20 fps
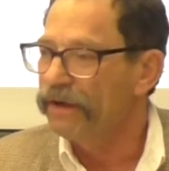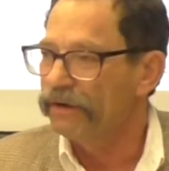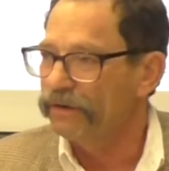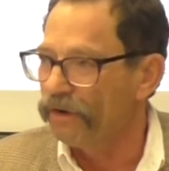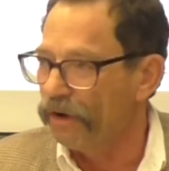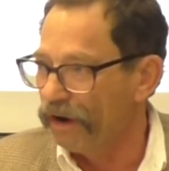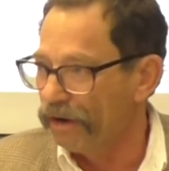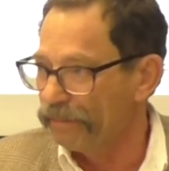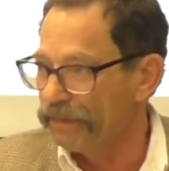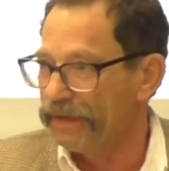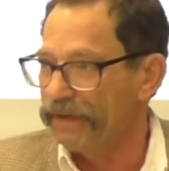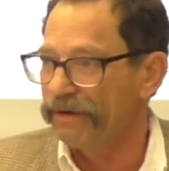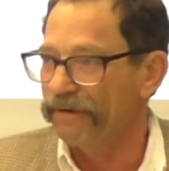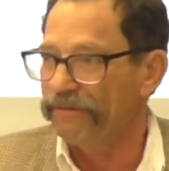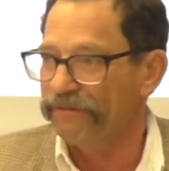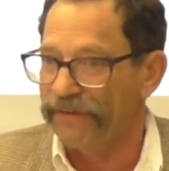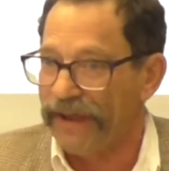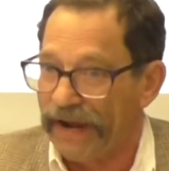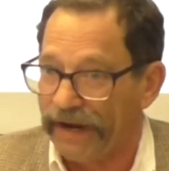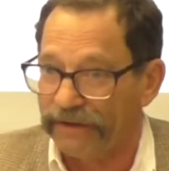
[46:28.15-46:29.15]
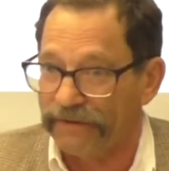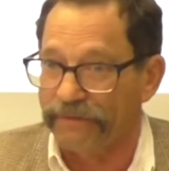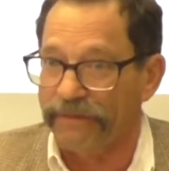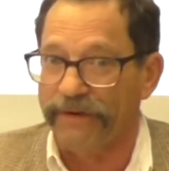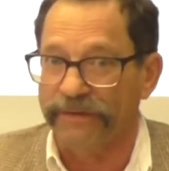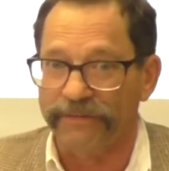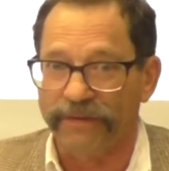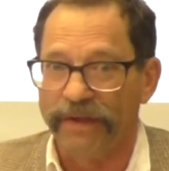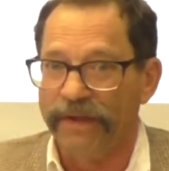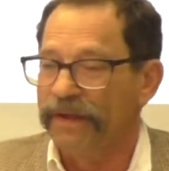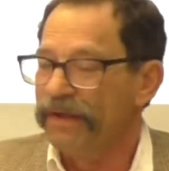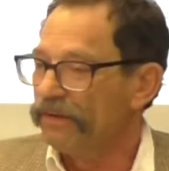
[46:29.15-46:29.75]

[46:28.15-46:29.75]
garment factories.